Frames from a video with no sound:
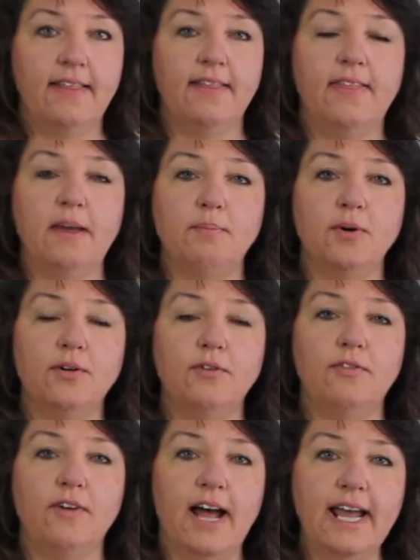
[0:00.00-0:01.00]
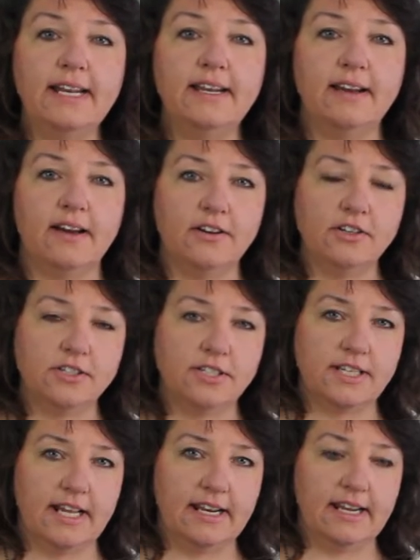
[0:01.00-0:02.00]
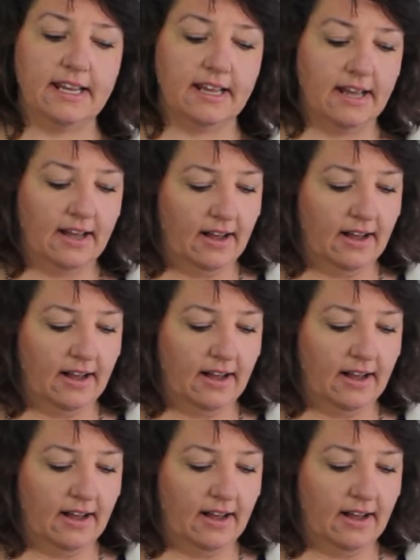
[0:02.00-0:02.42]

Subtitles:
that they provide an understanding